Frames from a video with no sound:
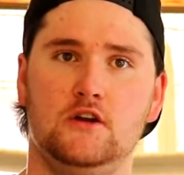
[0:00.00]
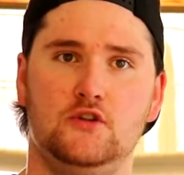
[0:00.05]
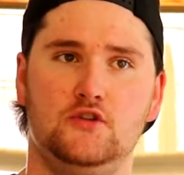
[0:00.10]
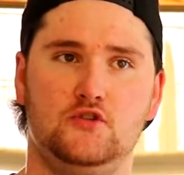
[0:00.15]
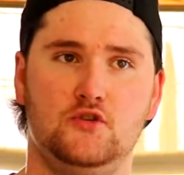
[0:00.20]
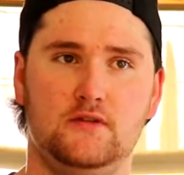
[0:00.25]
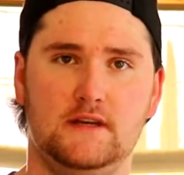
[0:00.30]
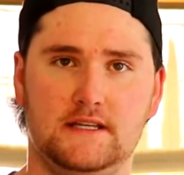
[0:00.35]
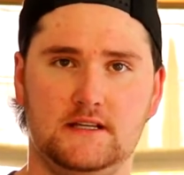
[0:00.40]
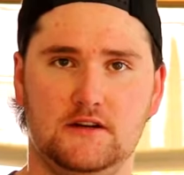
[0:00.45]

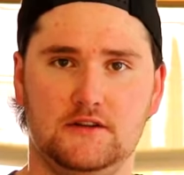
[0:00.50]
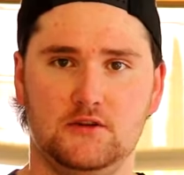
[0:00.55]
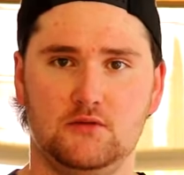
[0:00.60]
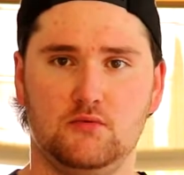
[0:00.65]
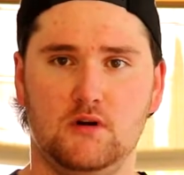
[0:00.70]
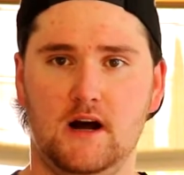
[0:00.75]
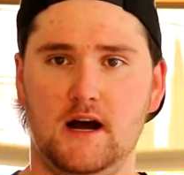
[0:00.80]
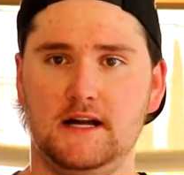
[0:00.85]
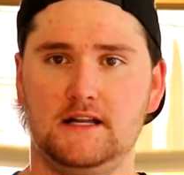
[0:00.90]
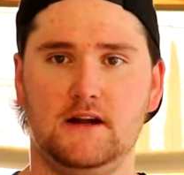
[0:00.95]
do these on the
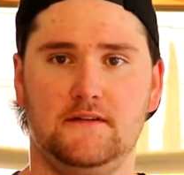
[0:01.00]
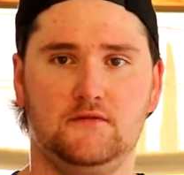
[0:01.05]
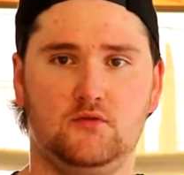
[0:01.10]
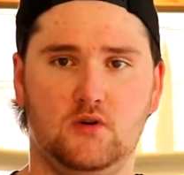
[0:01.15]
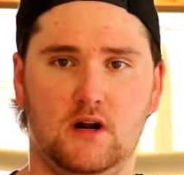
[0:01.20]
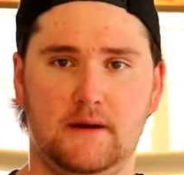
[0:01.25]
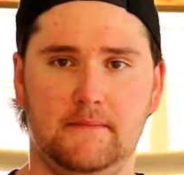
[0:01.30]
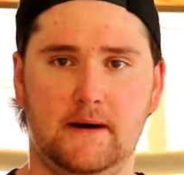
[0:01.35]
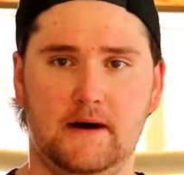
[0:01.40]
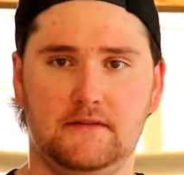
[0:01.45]
rug, not have to
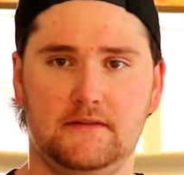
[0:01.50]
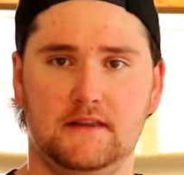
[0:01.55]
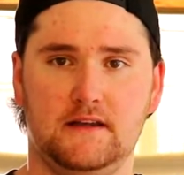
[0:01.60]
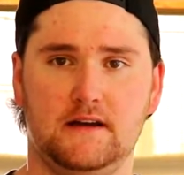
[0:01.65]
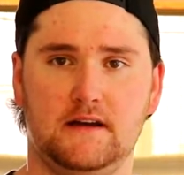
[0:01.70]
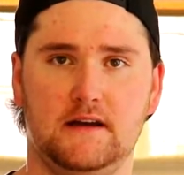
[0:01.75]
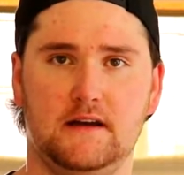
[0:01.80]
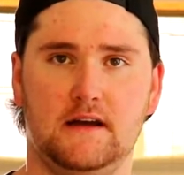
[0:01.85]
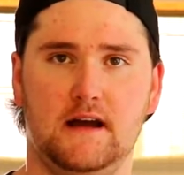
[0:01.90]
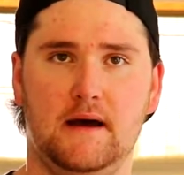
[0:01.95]
worry about
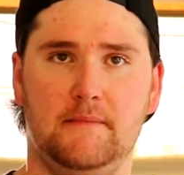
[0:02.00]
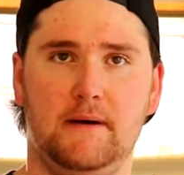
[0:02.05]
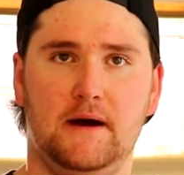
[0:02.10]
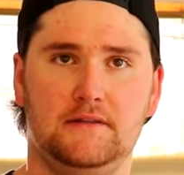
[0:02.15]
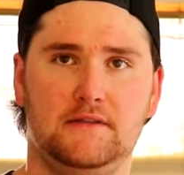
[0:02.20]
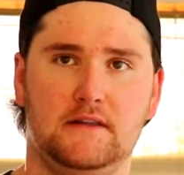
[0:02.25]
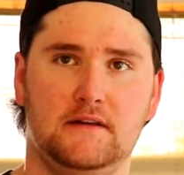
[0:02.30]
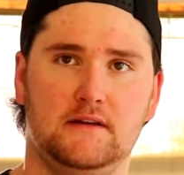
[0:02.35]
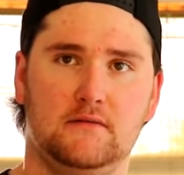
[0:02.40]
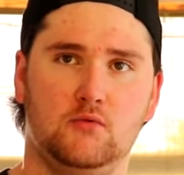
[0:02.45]

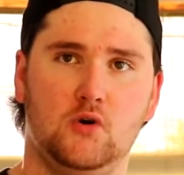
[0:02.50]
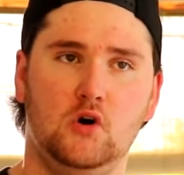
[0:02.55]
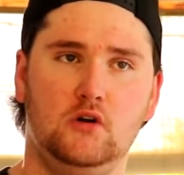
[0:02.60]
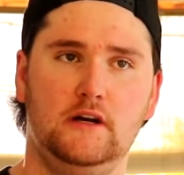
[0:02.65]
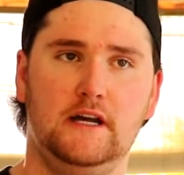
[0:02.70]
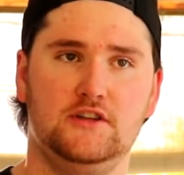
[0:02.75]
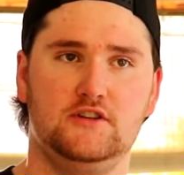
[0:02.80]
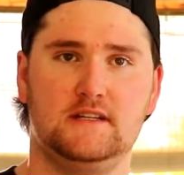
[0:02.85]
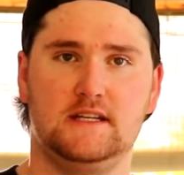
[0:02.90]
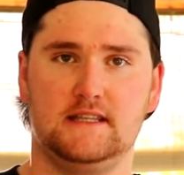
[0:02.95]
the
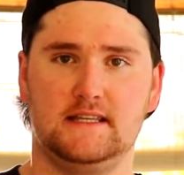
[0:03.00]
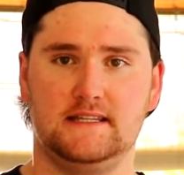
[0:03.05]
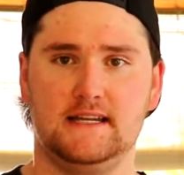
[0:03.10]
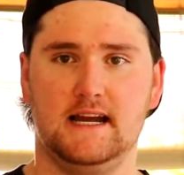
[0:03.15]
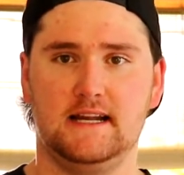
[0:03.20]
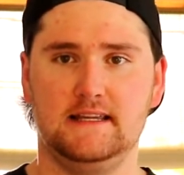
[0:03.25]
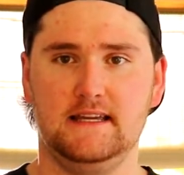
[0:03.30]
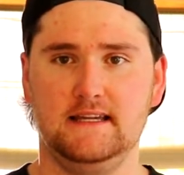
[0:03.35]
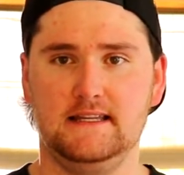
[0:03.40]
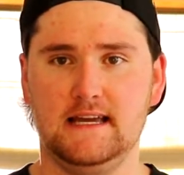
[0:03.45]
rolling, just get the
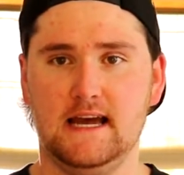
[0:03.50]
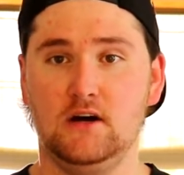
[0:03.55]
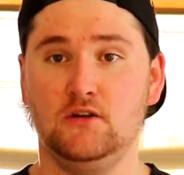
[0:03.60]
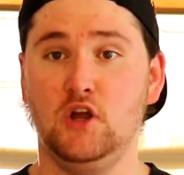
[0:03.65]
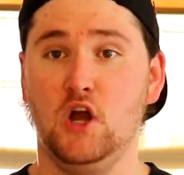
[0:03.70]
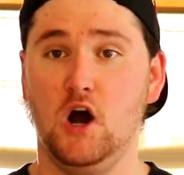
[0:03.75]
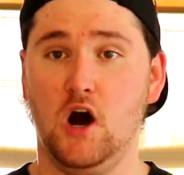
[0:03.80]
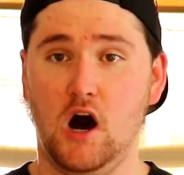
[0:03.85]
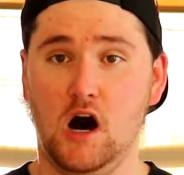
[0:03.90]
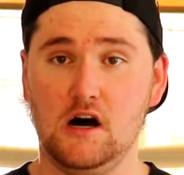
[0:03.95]
technique
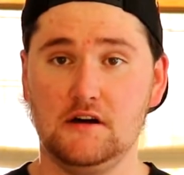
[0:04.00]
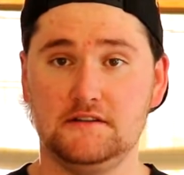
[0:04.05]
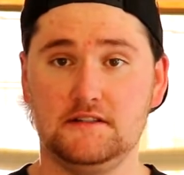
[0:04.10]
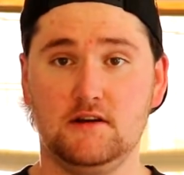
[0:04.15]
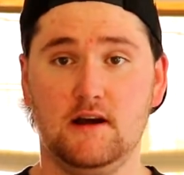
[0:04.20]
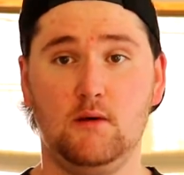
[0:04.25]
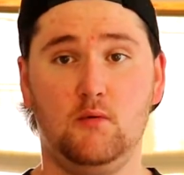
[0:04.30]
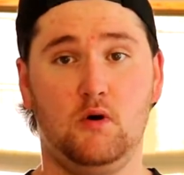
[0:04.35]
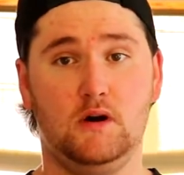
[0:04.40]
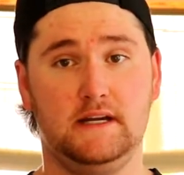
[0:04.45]
down.
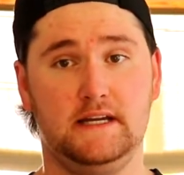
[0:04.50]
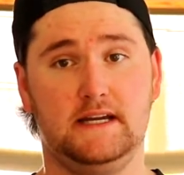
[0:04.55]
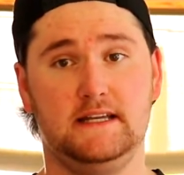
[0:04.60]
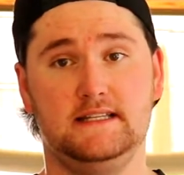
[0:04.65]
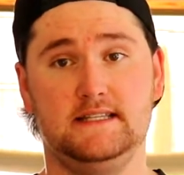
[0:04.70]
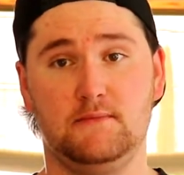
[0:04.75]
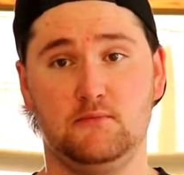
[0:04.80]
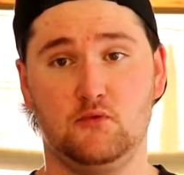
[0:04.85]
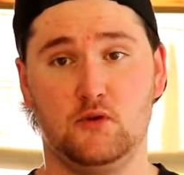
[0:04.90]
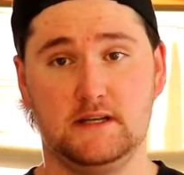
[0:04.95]
Also, I wanted to get
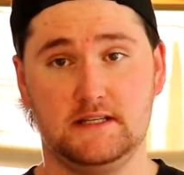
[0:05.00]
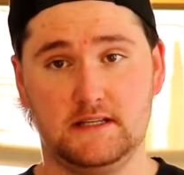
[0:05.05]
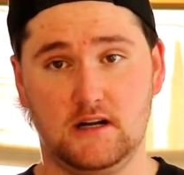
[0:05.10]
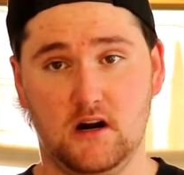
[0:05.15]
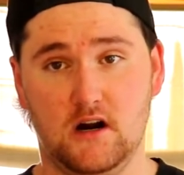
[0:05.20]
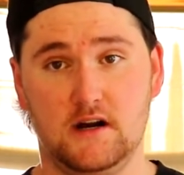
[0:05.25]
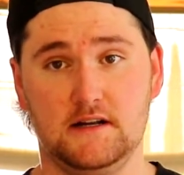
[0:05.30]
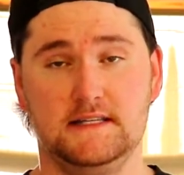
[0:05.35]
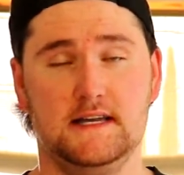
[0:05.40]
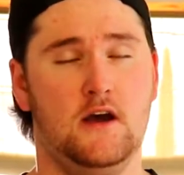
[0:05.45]
some wrist
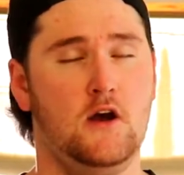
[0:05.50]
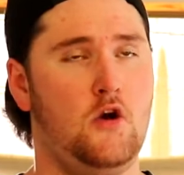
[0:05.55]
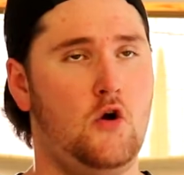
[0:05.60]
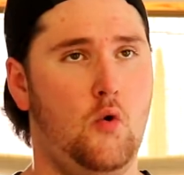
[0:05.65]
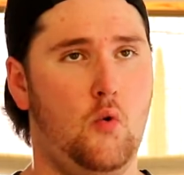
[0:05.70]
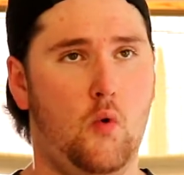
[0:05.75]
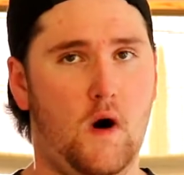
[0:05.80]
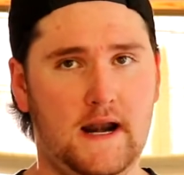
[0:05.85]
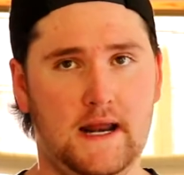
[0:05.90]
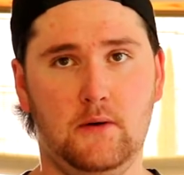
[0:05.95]
guards.
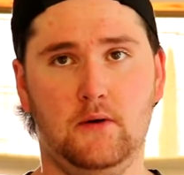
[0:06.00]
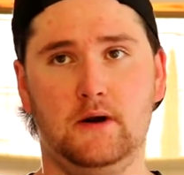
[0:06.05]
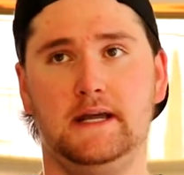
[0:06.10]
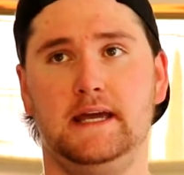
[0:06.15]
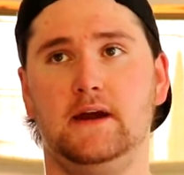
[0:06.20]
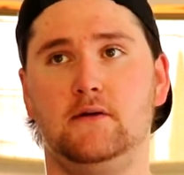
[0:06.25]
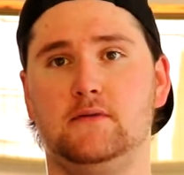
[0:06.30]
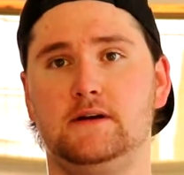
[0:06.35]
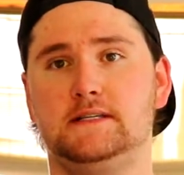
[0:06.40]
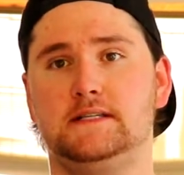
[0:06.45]
Why do I want to
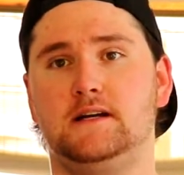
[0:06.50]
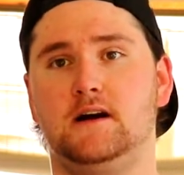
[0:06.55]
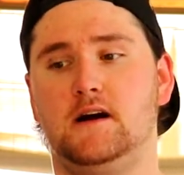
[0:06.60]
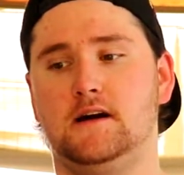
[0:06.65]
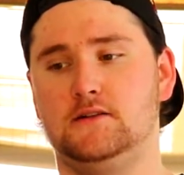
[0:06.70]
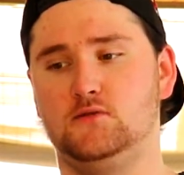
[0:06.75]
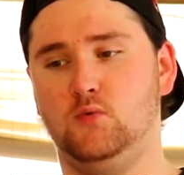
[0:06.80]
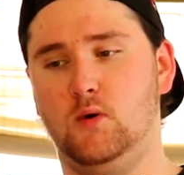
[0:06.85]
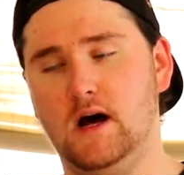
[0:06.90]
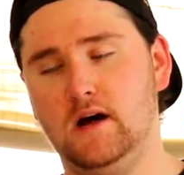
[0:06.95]
get wrist
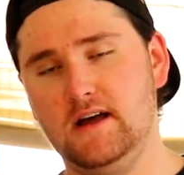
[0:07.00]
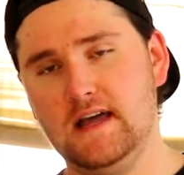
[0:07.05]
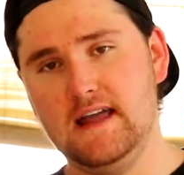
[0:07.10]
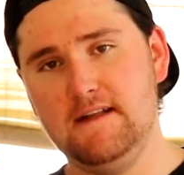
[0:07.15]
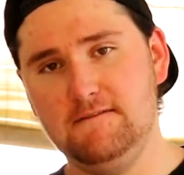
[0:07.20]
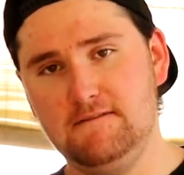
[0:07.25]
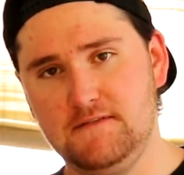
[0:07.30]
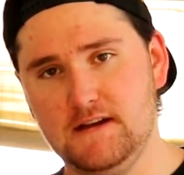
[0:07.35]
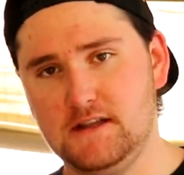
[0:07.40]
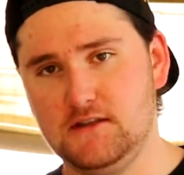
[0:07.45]
guards? Well,
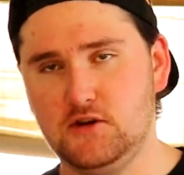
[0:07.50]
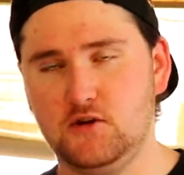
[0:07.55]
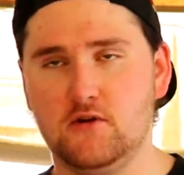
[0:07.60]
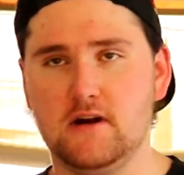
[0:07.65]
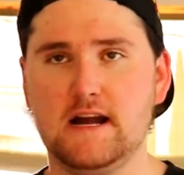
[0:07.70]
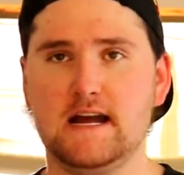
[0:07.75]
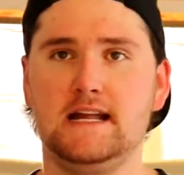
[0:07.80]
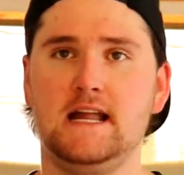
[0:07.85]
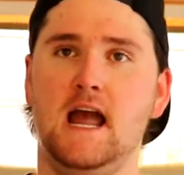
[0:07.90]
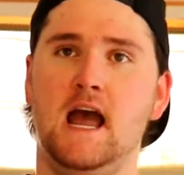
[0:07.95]
in 5th
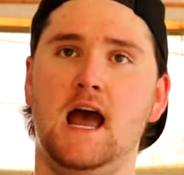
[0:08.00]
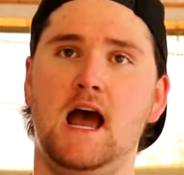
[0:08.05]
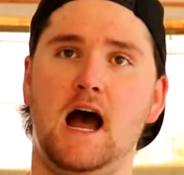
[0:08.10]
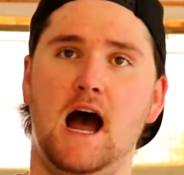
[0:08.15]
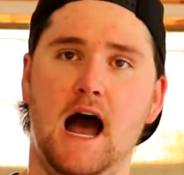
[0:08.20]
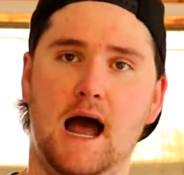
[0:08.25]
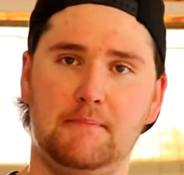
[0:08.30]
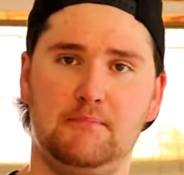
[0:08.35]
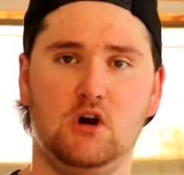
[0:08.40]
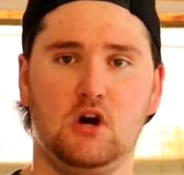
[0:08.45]
grade,
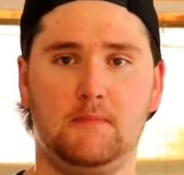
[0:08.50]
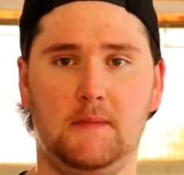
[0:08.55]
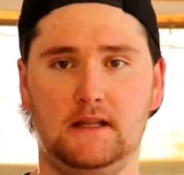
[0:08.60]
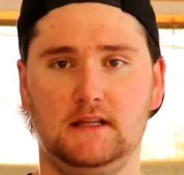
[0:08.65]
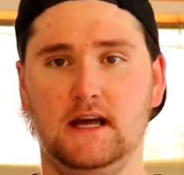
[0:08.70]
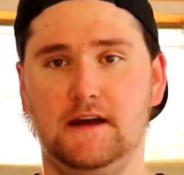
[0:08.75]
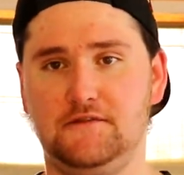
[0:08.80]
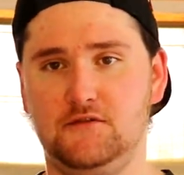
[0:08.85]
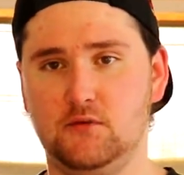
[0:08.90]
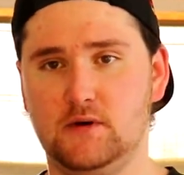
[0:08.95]
I broke my
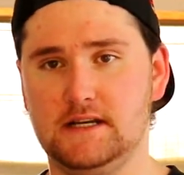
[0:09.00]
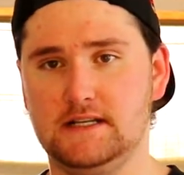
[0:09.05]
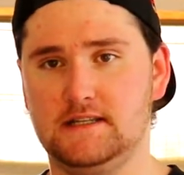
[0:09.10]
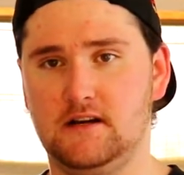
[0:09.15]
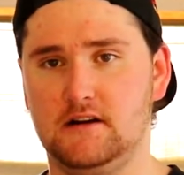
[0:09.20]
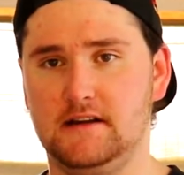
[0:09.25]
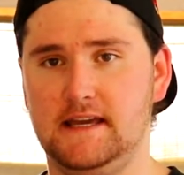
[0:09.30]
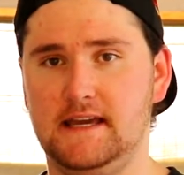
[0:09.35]
left wrist on